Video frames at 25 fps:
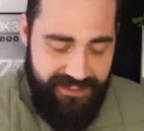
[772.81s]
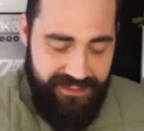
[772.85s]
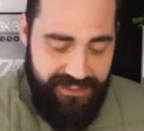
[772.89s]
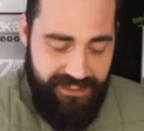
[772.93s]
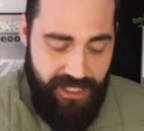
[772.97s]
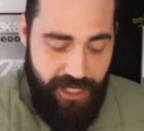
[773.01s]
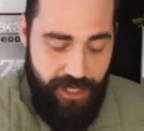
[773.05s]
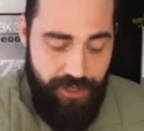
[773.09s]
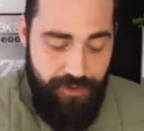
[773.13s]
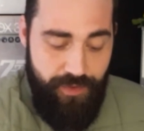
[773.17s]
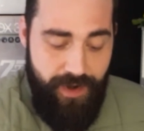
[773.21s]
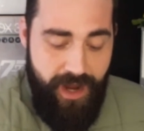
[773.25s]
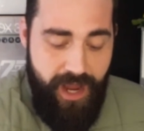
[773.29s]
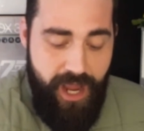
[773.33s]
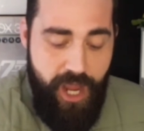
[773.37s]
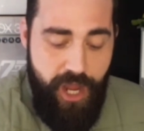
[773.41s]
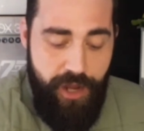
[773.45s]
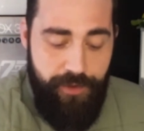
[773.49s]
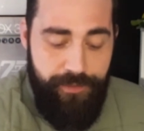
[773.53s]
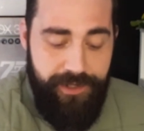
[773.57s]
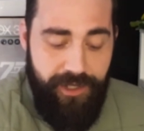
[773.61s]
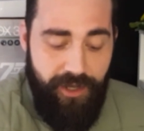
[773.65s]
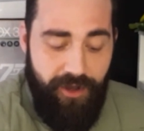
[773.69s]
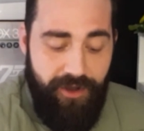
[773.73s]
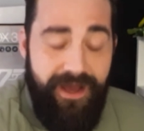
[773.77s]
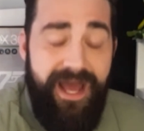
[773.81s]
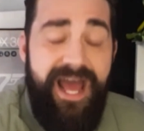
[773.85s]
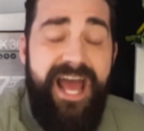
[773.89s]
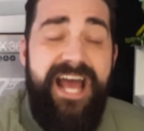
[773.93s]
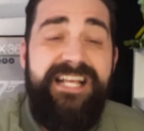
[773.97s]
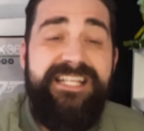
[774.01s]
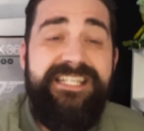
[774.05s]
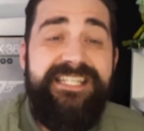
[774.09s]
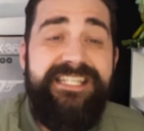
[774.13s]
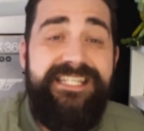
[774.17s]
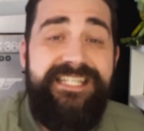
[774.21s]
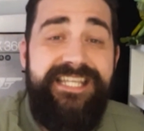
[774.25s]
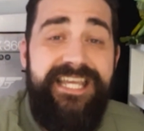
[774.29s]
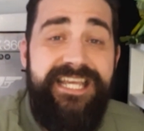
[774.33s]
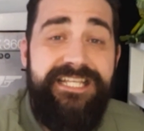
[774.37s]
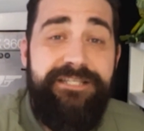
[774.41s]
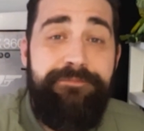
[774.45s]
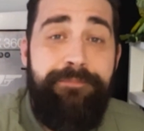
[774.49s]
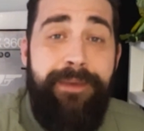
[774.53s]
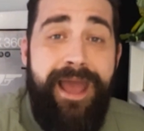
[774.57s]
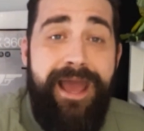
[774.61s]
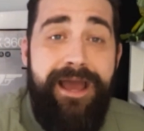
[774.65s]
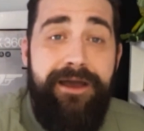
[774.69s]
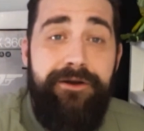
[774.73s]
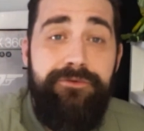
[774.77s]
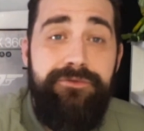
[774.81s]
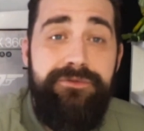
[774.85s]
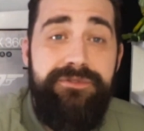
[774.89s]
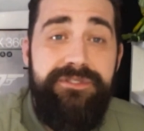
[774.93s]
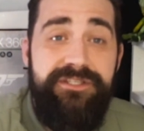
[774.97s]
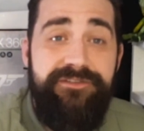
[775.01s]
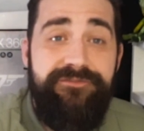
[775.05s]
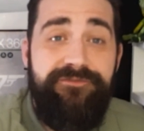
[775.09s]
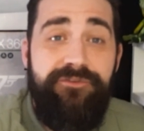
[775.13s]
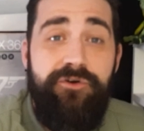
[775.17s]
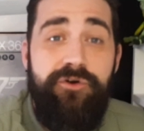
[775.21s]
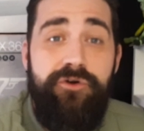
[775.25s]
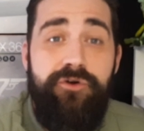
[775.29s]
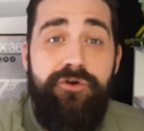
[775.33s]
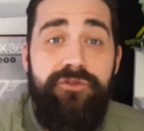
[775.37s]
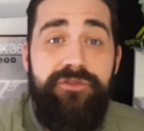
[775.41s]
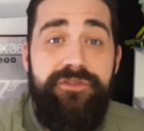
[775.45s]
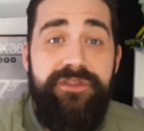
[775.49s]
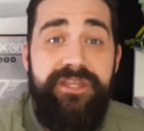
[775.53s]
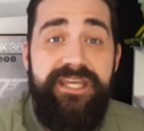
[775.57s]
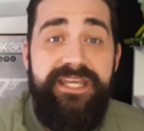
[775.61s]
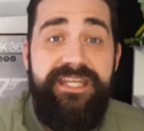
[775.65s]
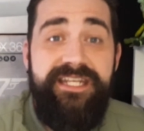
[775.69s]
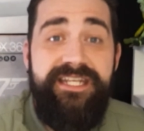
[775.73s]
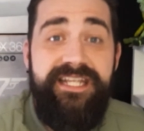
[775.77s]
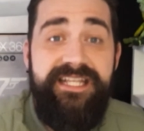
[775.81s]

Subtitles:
So we got £6 for the